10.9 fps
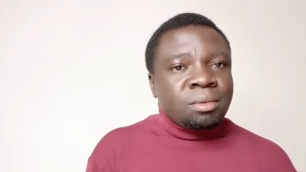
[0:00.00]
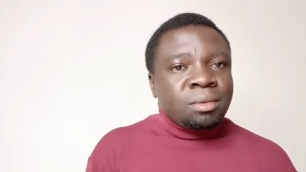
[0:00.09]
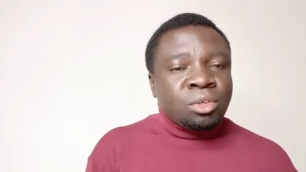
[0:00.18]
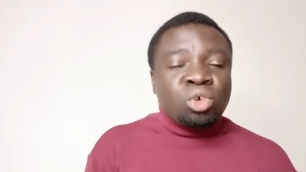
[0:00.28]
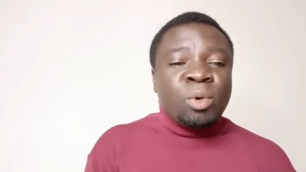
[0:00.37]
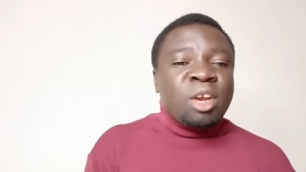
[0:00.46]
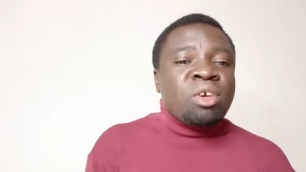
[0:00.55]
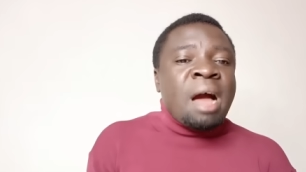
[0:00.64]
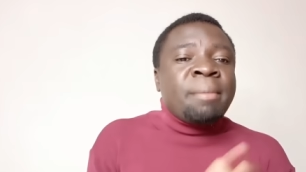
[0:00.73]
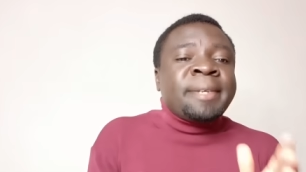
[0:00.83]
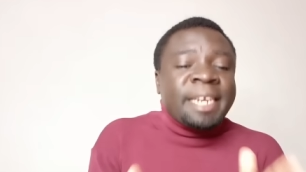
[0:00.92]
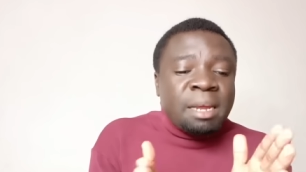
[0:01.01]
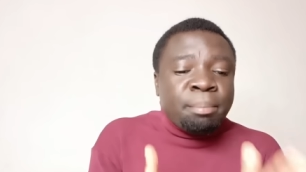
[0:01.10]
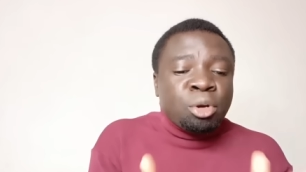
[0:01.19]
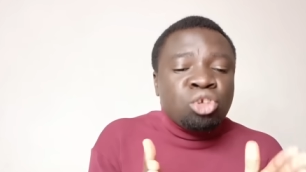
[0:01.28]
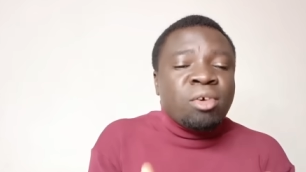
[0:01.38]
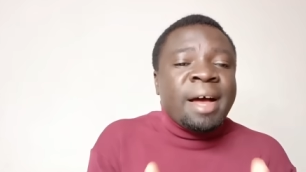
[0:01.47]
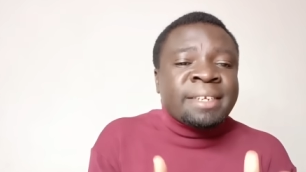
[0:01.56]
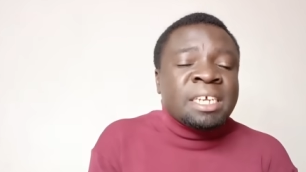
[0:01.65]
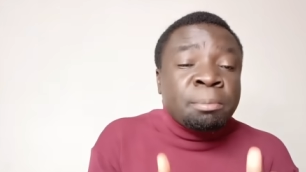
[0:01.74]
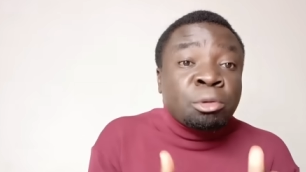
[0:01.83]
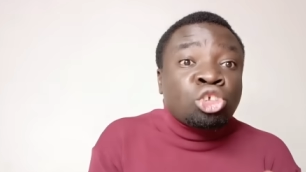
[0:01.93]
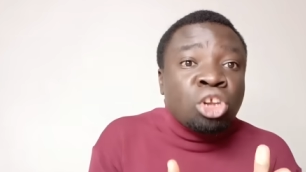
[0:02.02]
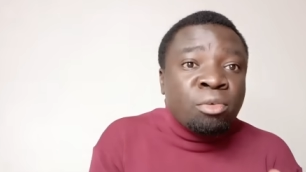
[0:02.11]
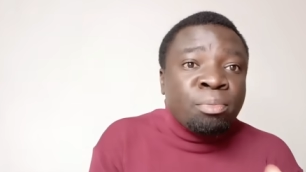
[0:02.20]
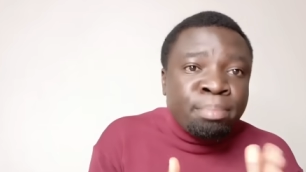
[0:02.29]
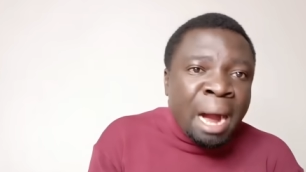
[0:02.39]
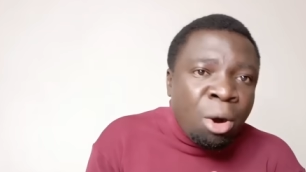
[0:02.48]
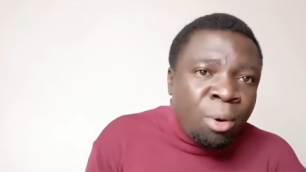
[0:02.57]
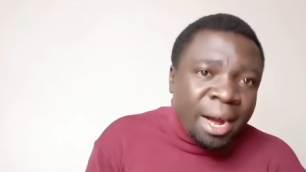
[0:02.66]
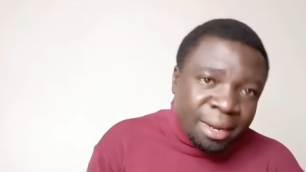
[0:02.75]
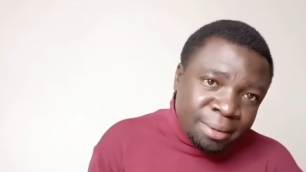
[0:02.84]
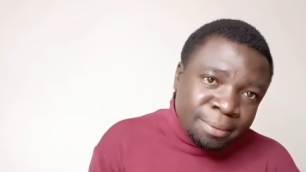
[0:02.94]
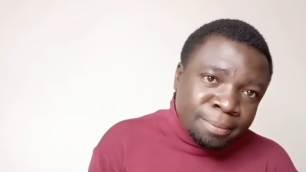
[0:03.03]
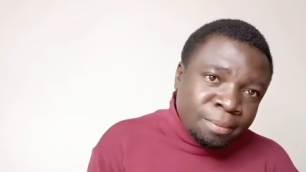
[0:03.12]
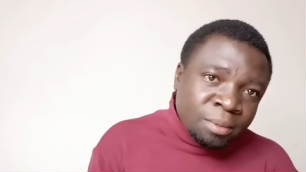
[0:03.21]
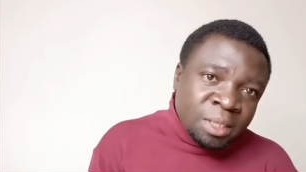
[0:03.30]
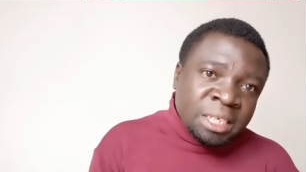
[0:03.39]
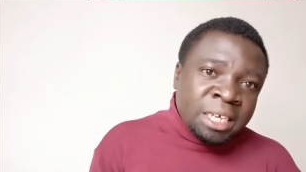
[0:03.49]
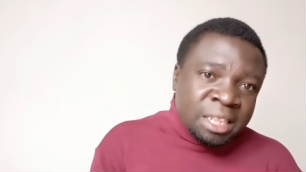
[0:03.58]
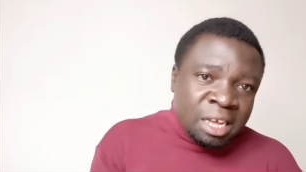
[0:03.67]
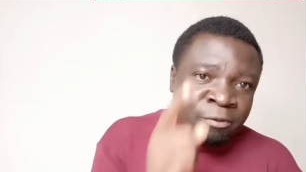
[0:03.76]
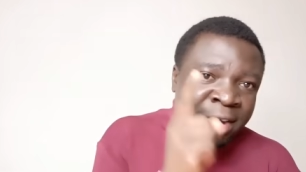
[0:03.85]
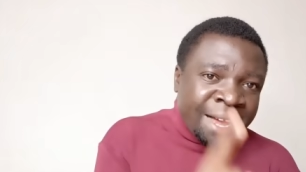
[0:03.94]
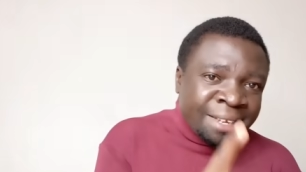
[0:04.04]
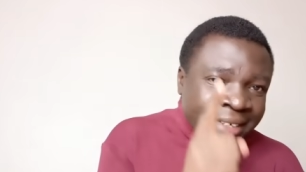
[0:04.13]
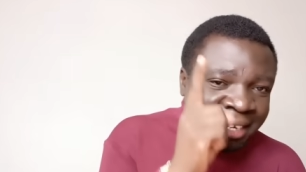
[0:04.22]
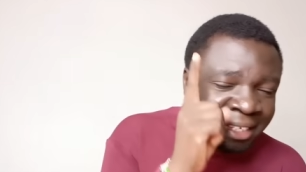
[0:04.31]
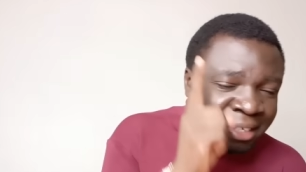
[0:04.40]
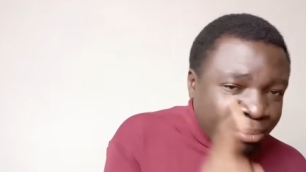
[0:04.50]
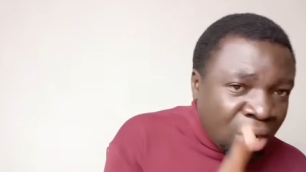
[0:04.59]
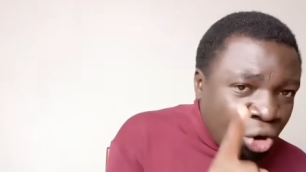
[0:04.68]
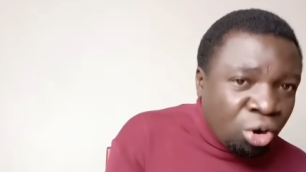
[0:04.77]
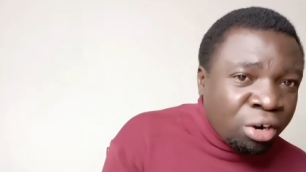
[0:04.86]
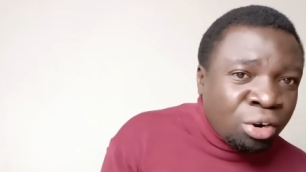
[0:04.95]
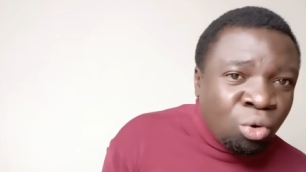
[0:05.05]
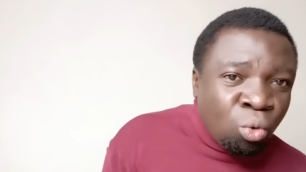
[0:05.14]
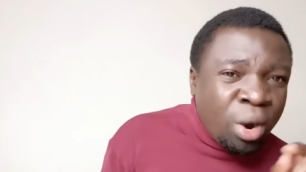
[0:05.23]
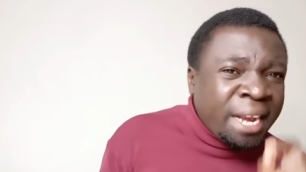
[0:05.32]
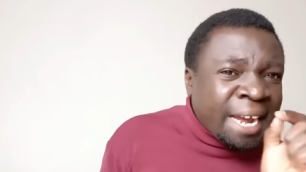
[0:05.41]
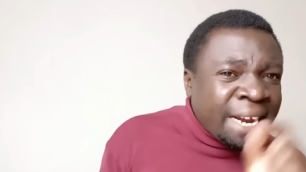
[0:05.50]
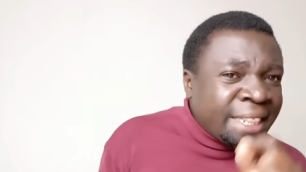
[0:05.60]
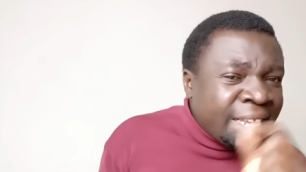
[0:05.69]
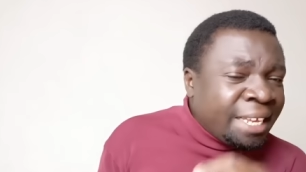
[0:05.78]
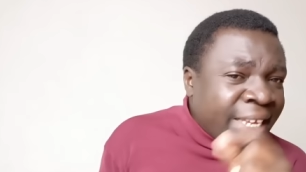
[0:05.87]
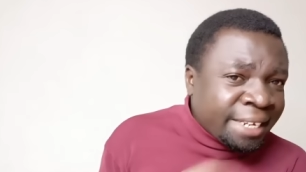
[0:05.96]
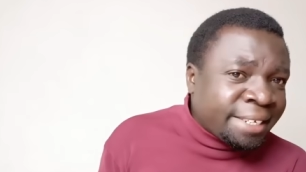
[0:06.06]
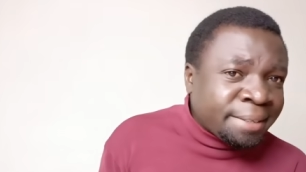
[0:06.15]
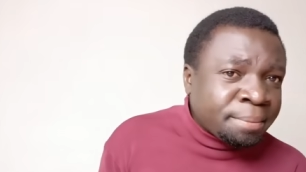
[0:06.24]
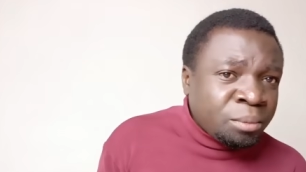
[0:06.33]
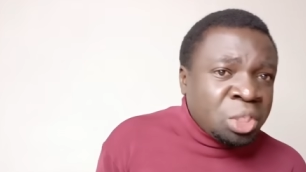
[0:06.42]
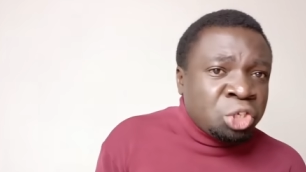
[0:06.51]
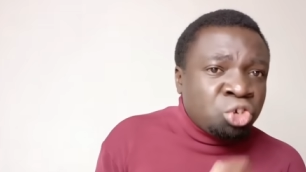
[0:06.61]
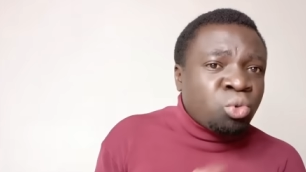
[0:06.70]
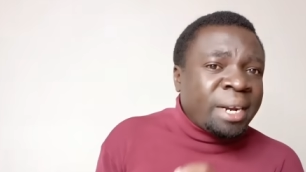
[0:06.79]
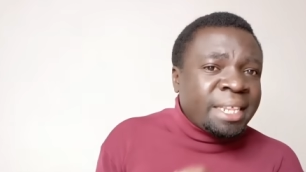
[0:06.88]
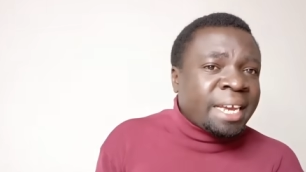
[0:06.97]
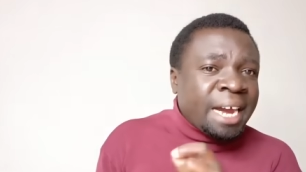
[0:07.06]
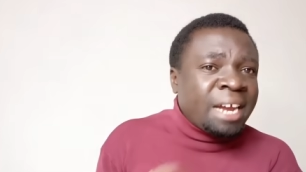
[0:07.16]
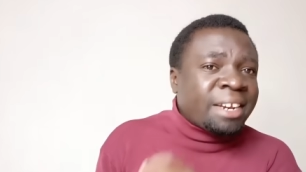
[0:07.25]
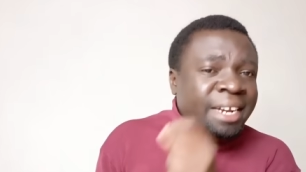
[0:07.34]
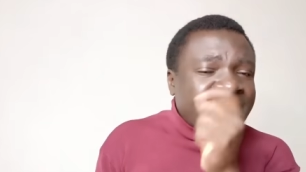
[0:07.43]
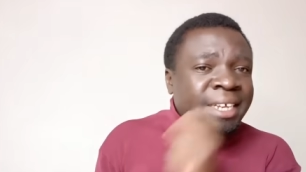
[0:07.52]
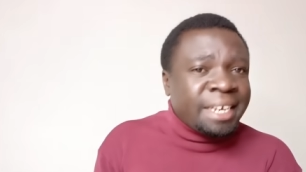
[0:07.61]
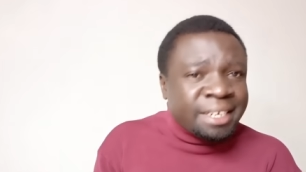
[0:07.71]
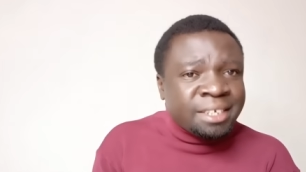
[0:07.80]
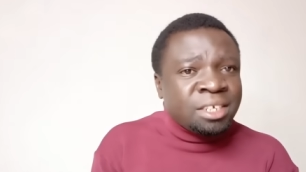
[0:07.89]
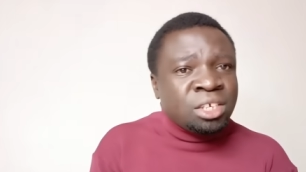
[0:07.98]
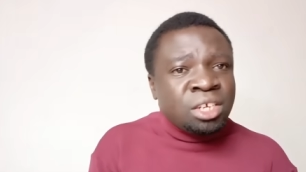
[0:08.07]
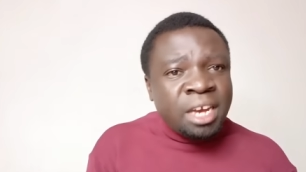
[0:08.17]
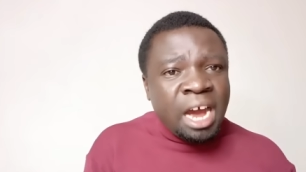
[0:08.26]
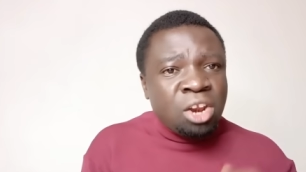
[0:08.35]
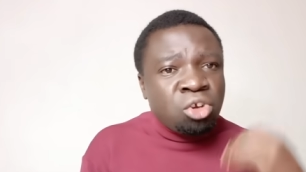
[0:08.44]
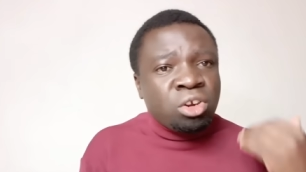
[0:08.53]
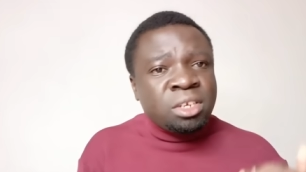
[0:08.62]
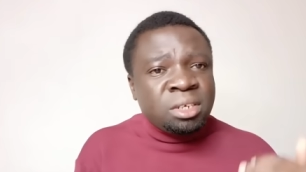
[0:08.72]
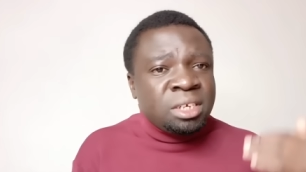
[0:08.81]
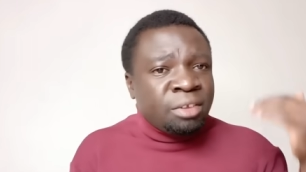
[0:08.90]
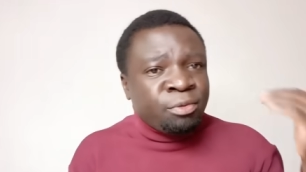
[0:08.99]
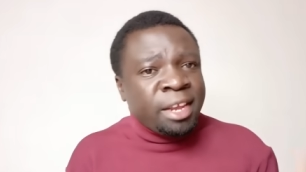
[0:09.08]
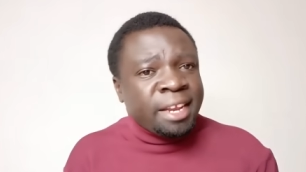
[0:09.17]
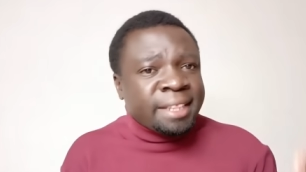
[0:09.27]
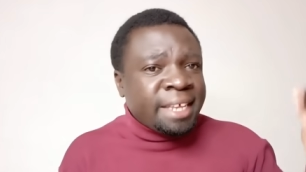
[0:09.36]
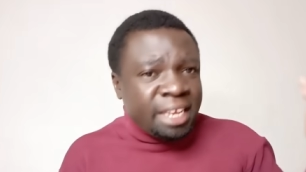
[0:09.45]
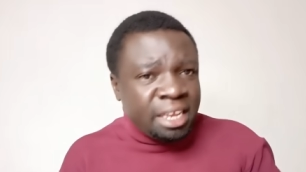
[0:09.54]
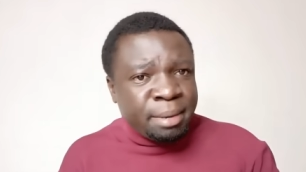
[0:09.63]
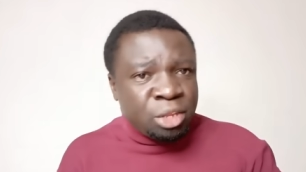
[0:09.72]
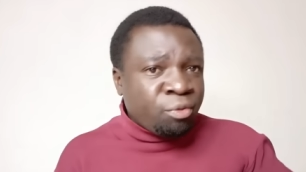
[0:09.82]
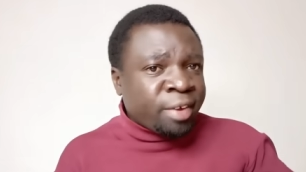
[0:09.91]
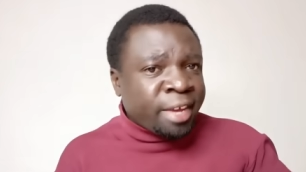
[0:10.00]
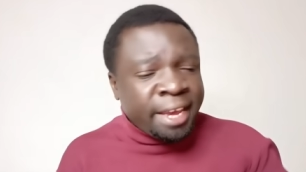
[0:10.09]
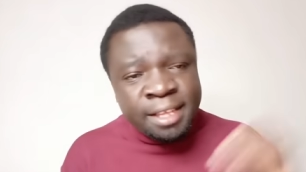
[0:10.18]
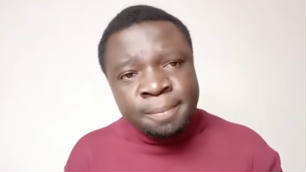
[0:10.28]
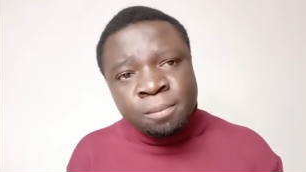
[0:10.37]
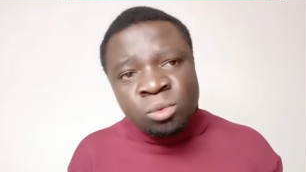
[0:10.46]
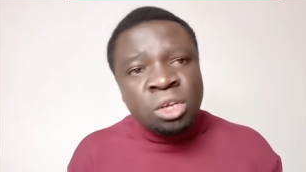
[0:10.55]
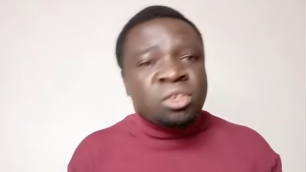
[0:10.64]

So when you have entrepreneurs in a position of power, their focus is more on what can they get, not what the country can get, and not defending the image of Kenya.